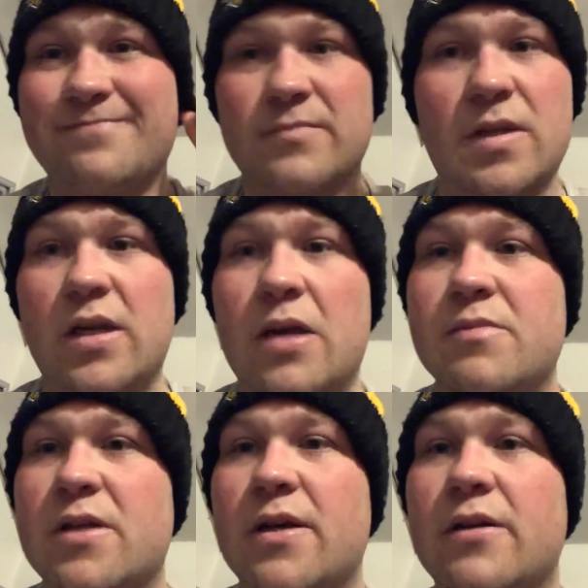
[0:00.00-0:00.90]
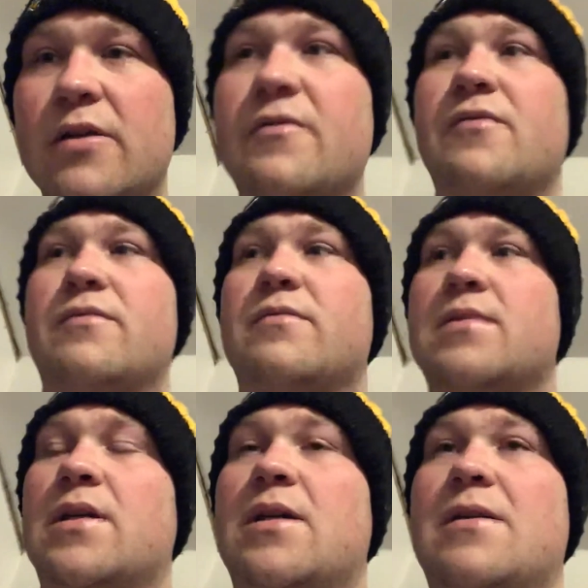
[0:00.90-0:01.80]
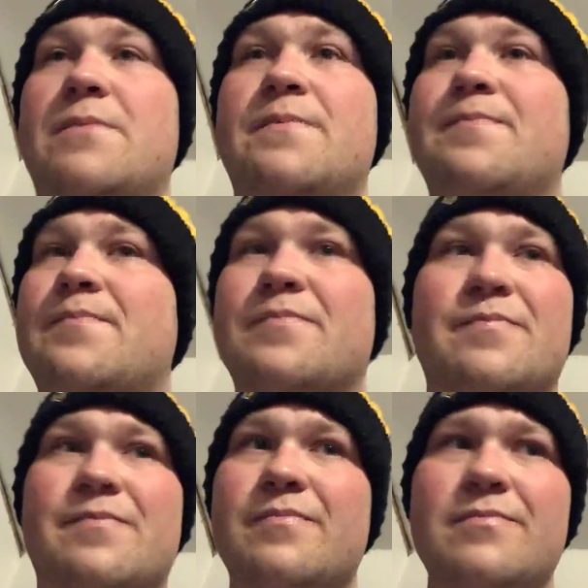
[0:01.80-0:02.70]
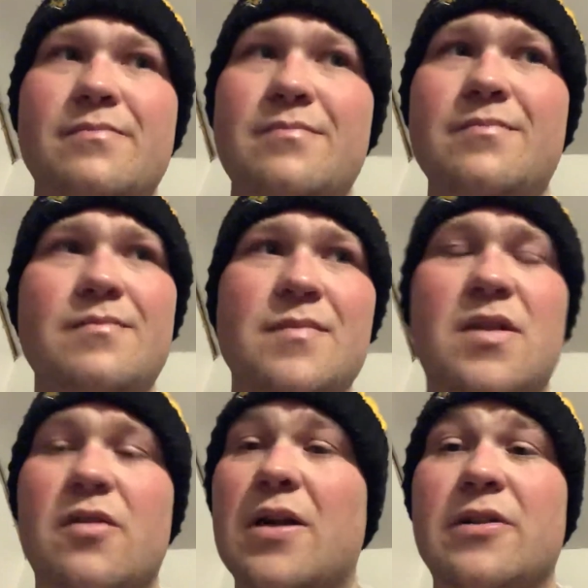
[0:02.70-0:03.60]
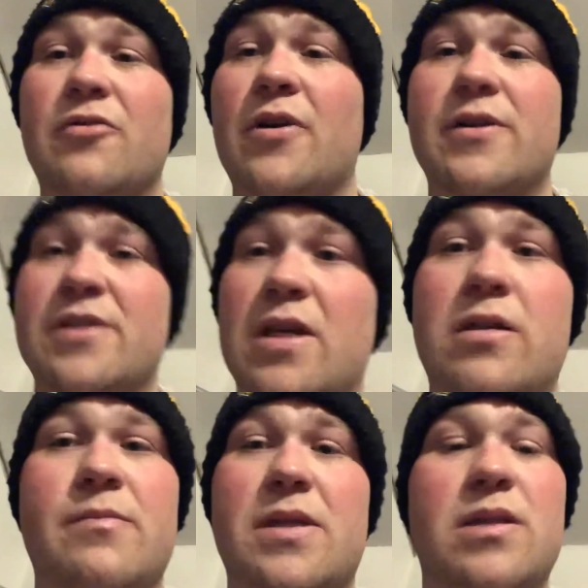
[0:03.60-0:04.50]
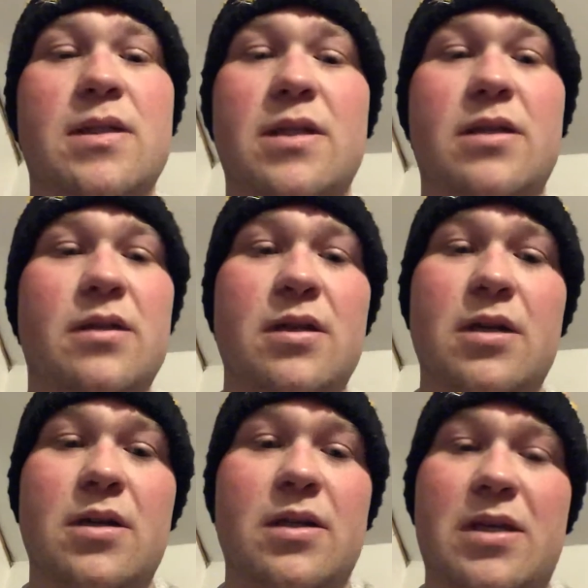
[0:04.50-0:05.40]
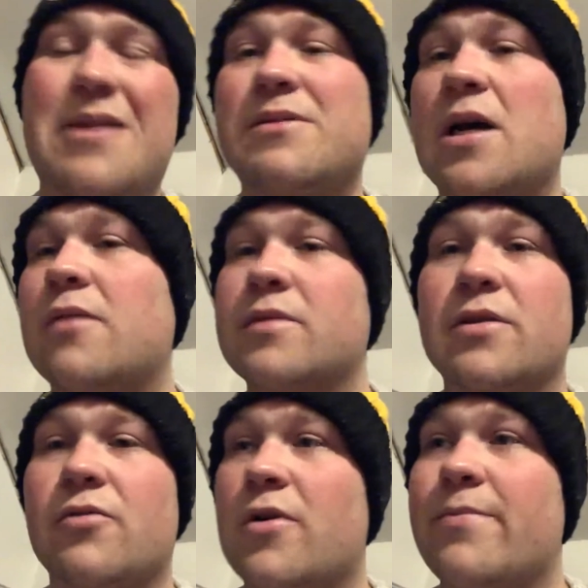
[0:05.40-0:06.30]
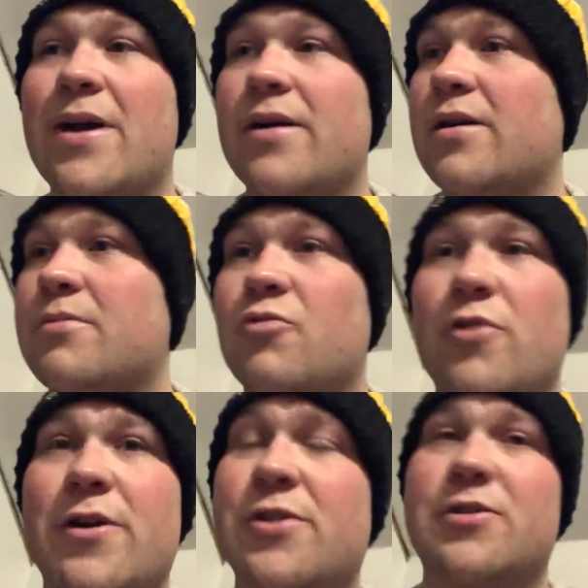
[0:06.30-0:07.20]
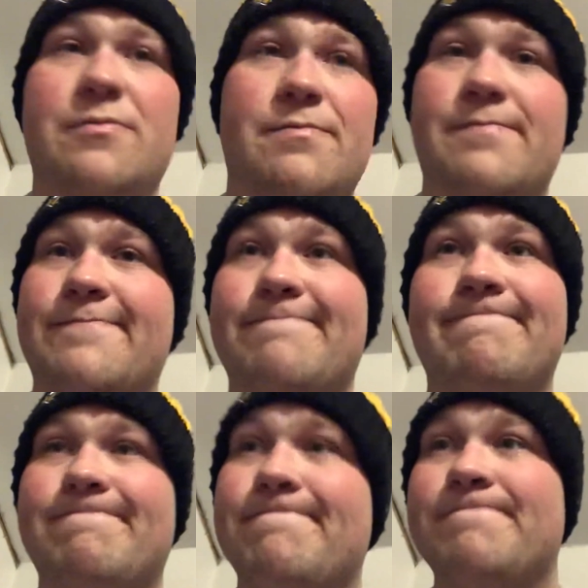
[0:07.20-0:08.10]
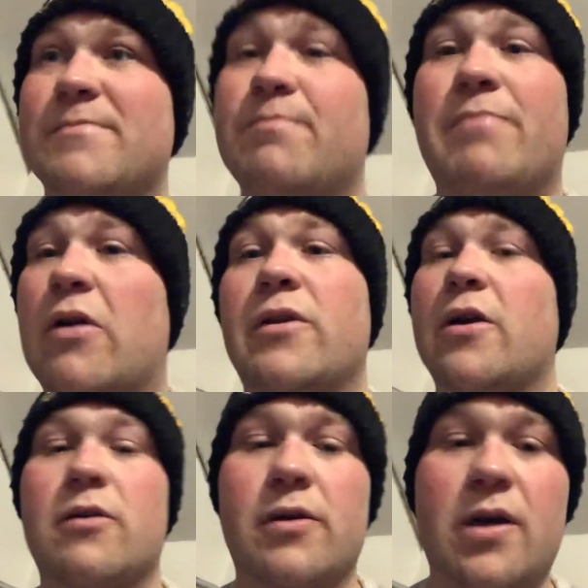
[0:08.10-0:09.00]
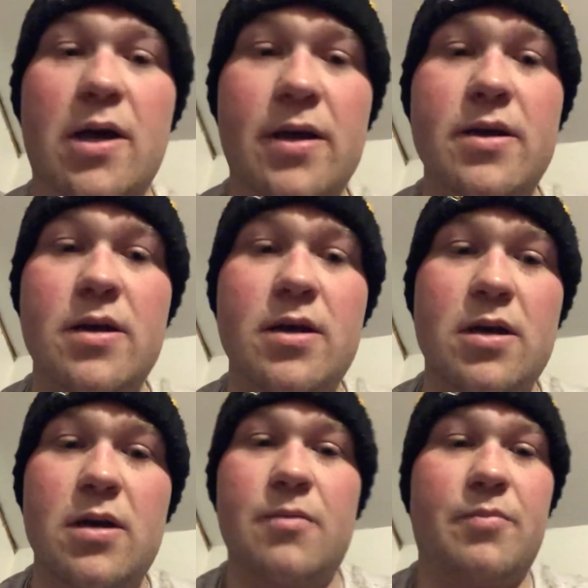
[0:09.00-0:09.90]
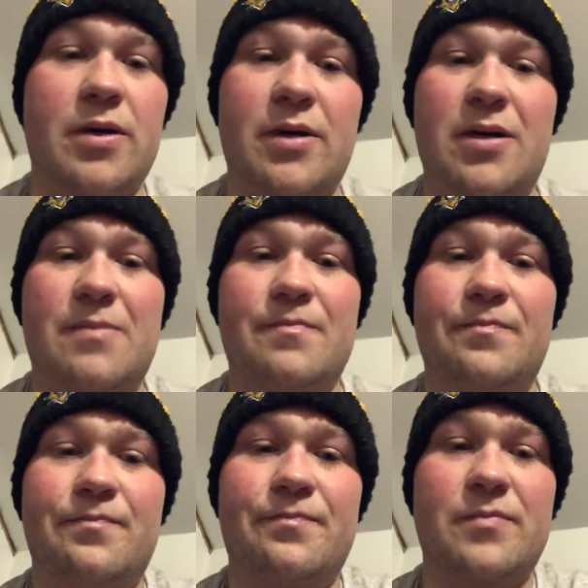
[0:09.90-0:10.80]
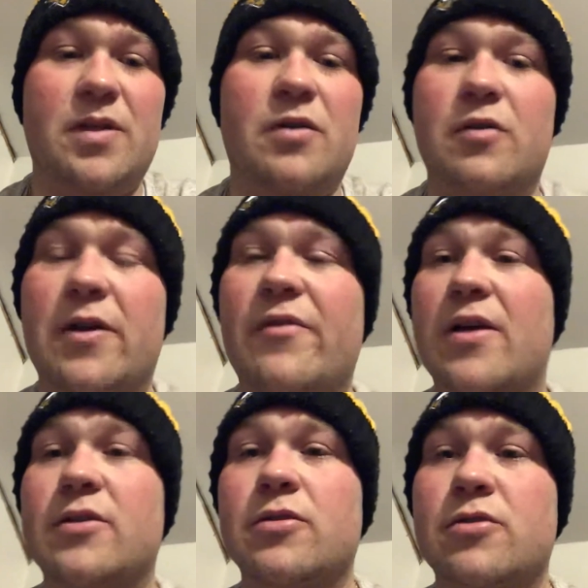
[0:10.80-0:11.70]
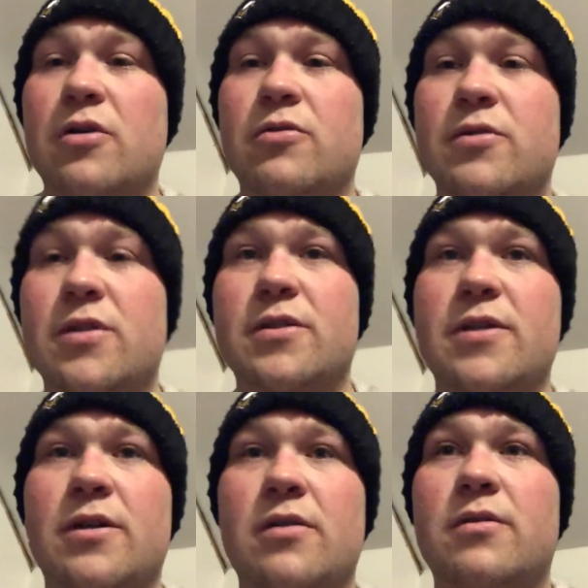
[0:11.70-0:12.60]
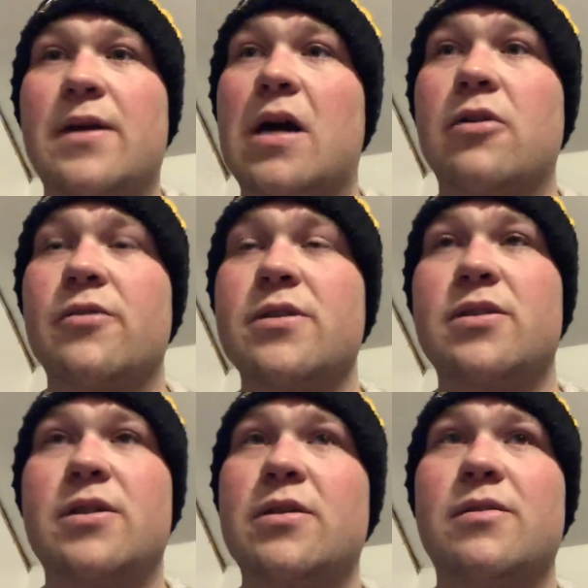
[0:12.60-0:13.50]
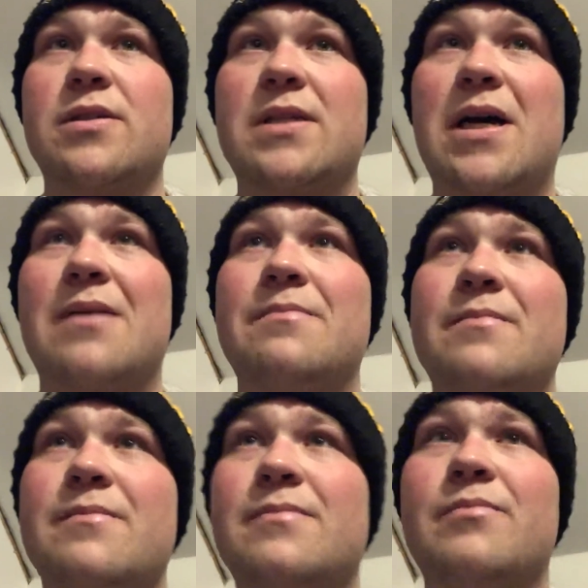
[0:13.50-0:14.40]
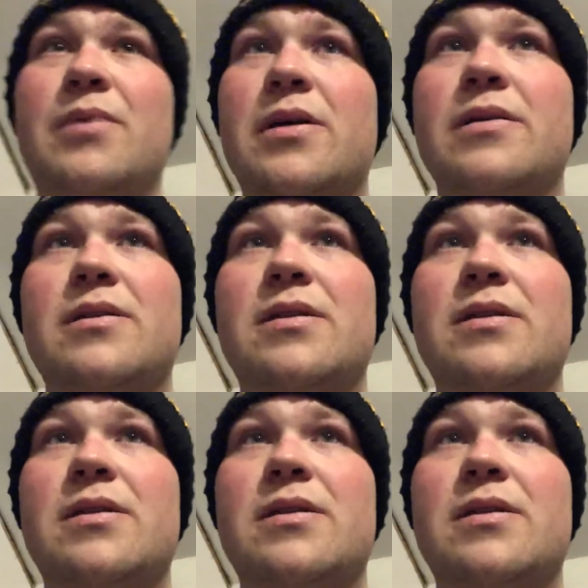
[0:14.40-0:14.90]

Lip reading: the names say enough. They're not the greatest tandem in the league. Cam Talbot, career backup. Rittich, barely heard of the guy. But, you know, they've had their struggles this year. Calgary's still in the top, but